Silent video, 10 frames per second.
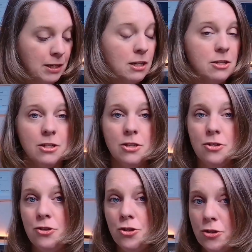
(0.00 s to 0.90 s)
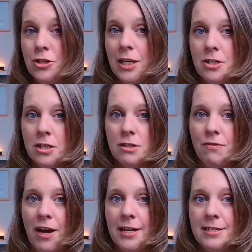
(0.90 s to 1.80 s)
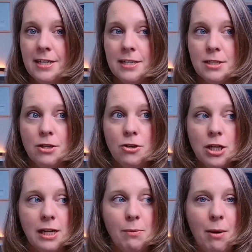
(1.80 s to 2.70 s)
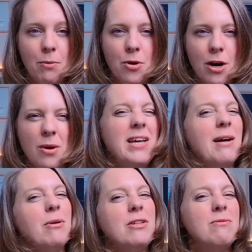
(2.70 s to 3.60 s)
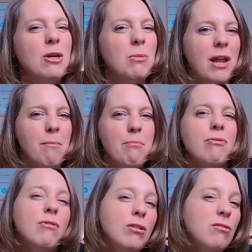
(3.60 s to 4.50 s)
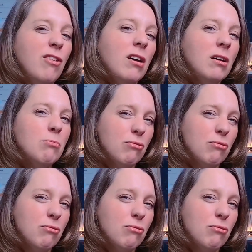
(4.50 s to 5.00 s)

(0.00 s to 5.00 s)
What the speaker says: So the due diligence phase is usually where we'll go, yeah, but come on then, prove it.